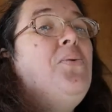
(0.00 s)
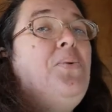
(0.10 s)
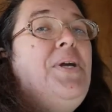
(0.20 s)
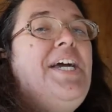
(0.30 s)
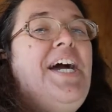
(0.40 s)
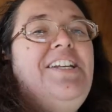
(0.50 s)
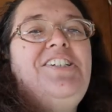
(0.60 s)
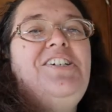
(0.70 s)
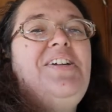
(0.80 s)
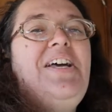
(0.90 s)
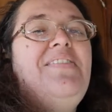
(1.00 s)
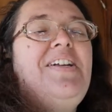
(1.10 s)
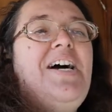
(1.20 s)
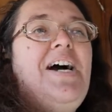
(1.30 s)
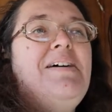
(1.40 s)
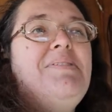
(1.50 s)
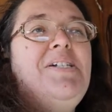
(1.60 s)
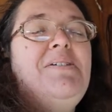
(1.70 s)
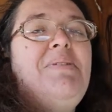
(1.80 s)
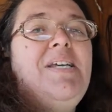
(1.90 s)
we kind of don't have an
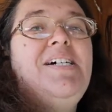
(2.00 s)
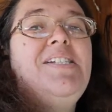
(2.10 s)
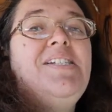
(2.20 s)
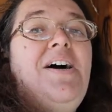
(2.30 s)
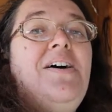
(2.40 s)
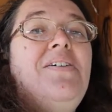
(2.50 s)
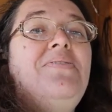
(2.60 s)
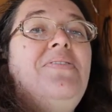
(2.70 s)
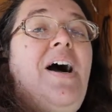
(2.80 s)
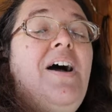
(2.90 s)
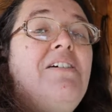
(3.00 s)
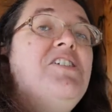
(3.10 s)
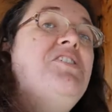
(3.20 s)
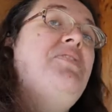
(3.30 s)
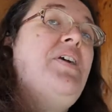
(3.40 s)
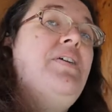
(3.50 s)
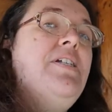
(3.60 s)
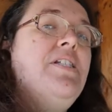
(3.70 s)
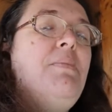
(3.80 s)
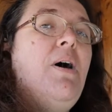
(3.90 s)
option because of our very
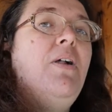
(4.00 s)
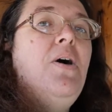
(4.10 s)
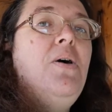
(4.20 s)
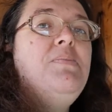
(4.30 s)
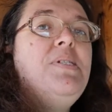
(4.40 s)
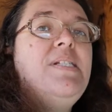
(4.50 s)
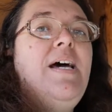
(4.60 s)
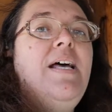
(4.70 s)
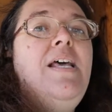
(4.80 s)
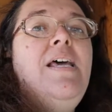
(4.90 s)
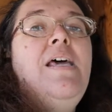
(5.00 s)
small homestead.